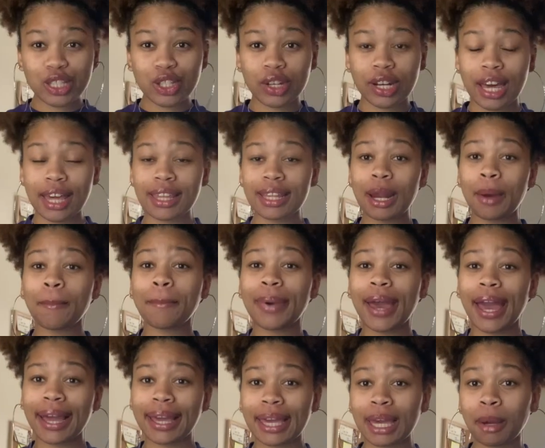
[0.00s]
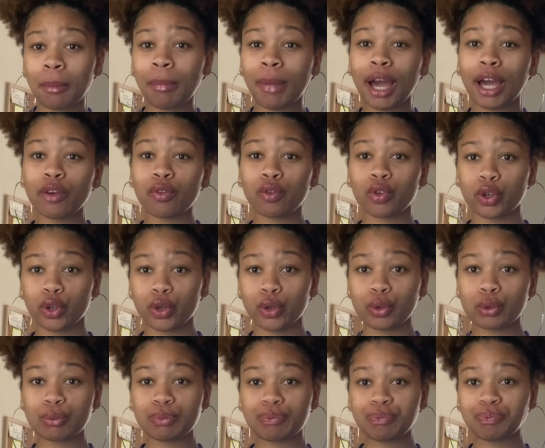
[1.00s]
So now that I'm back in my
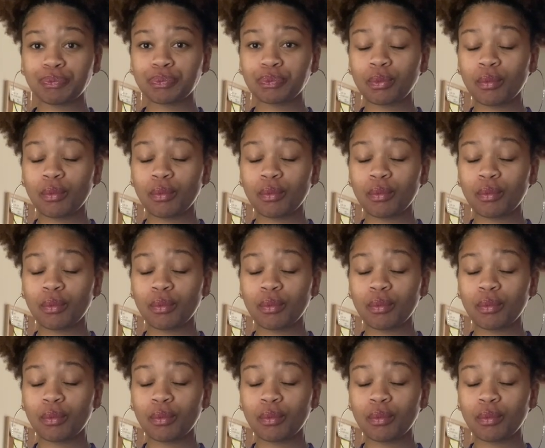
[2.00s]
room,